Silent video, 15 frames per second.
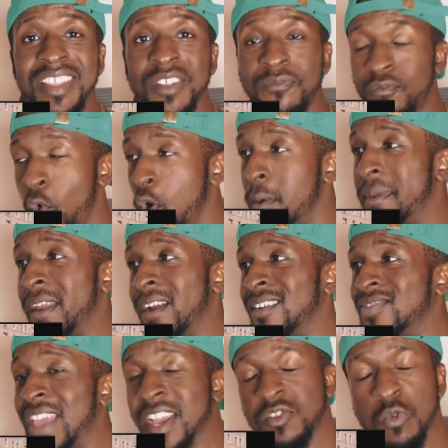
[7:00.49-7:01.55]
at the form here.
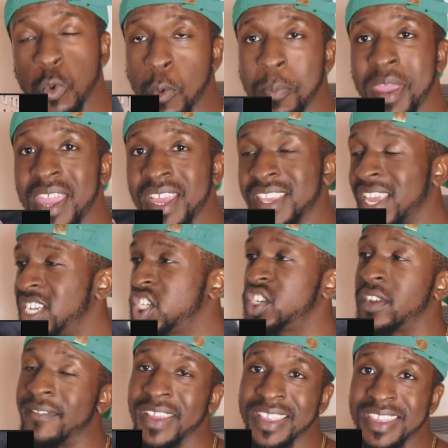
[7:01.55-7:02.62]
That's what we're paying
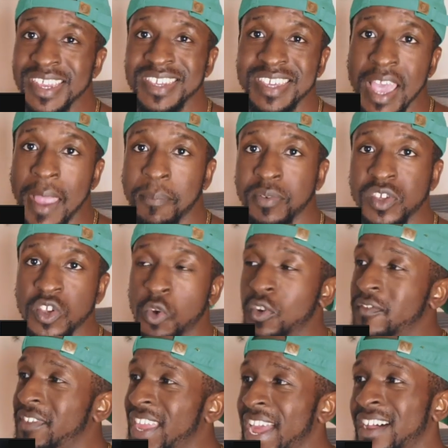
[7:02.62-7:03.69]
attention. In this episode
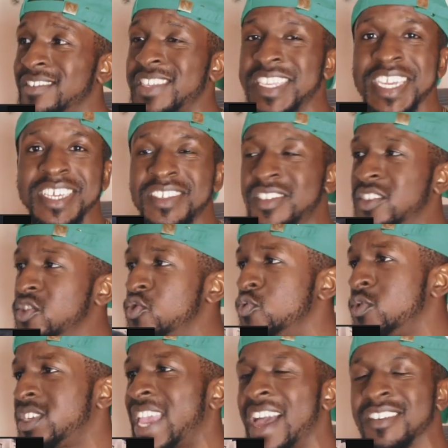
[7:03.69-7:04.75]
of Calisthenics
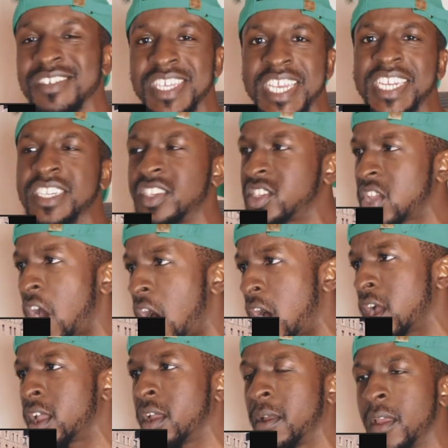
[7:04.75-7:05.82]
News, Calisthenics
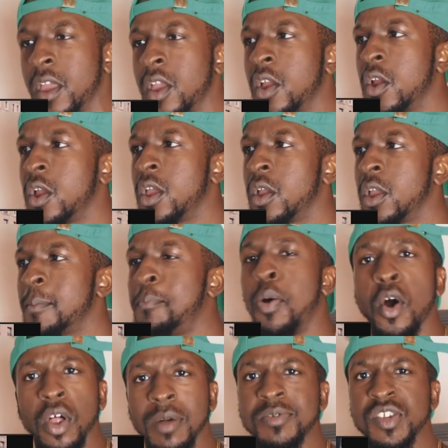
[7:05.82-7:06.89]
Talk,
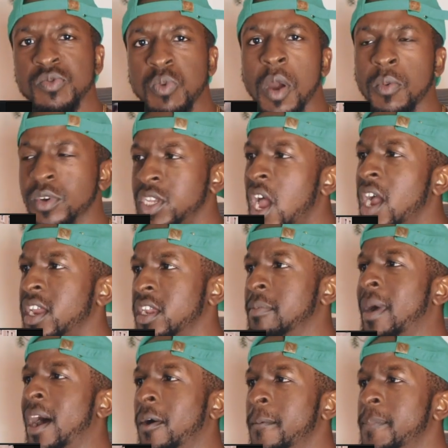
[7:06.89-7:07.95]
pull-ups is what we're talking
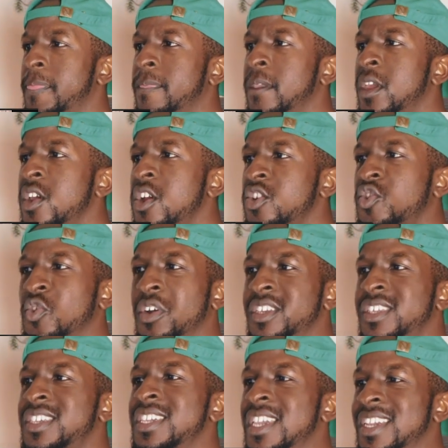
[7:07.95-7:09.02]
about. So
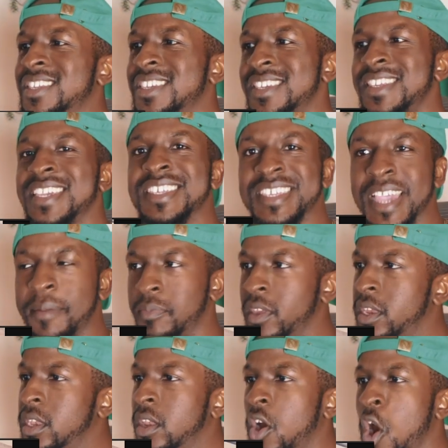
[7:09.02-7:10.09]
let's see, is this
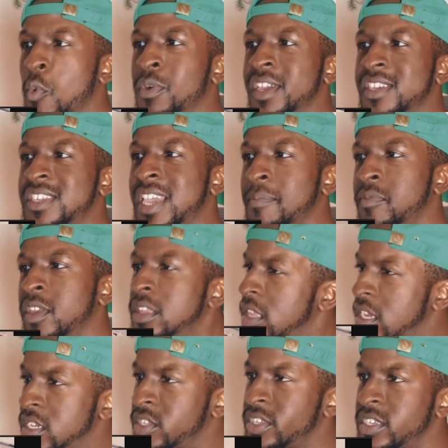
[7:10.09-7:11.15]
accepted? Are we accepting
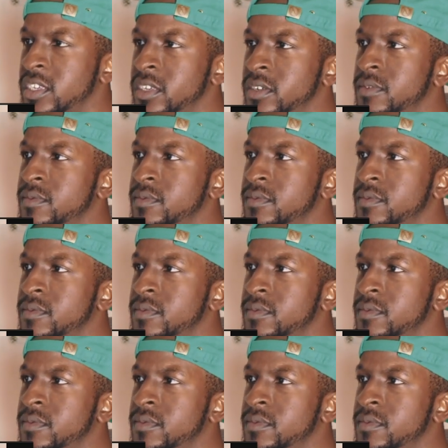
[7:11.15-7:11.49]
this?